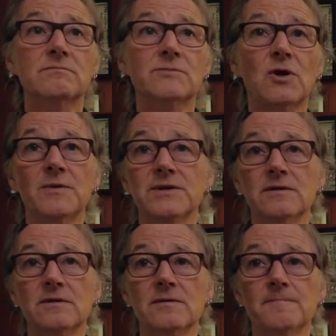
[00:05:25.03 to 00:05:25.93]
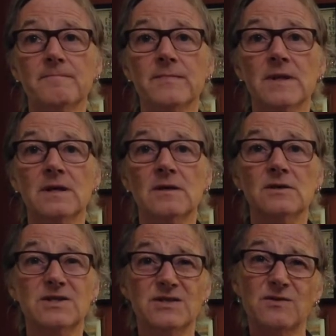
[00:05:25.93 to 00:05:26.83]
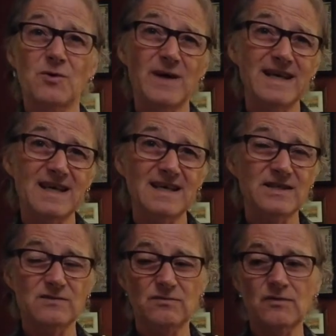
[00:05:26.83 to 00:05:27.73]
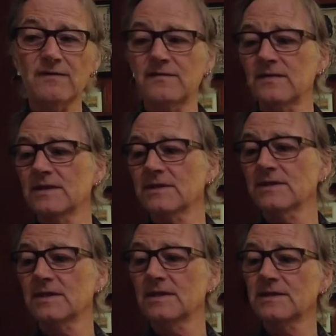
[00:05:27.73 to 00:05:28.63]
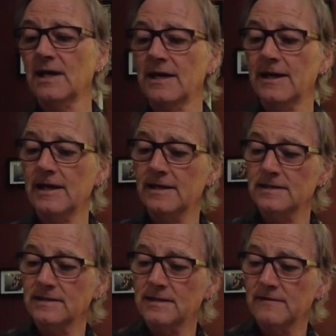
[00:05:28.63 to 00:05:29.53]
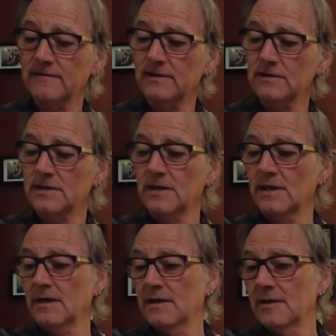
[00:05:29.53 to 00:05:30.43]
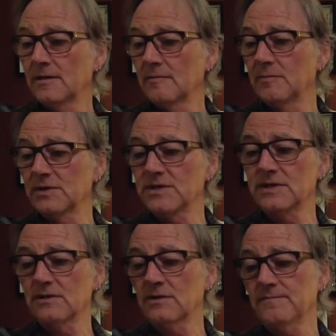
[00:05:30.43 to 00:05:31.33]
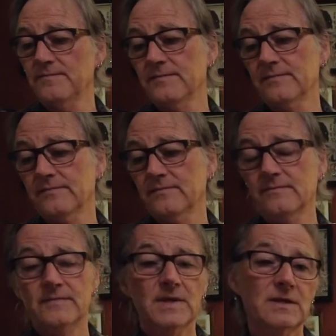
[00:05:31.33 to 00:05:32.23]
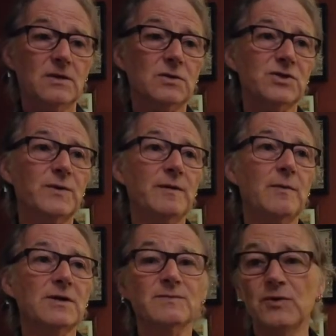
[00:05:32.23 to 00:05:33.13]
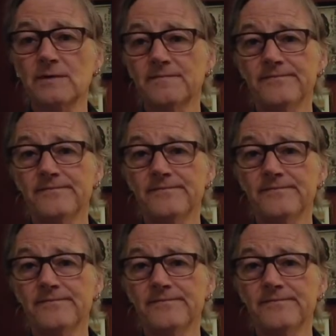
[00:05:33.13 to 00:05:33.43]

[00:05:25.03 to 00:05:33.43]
Tomatin, because it's not quite as rough as that guy is, I felt. But still, cost $20 more.